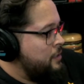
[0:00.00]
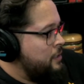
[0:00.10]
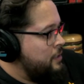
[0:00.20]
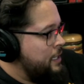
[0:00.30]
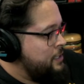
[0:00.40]

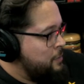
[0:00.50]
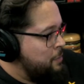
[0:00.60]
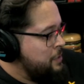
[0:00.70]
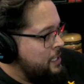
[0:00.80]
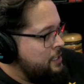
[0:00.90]
that is a
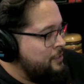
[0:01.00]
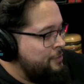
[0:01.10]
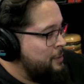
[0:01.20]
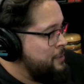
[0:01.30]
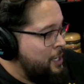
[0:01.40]
possession
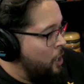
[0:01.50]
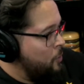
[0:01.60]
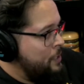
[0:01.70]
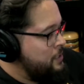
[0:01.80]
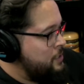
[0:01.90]
film is
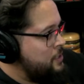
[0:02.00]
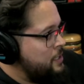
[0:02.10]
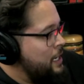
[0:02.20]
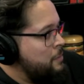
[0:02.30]
always just kind of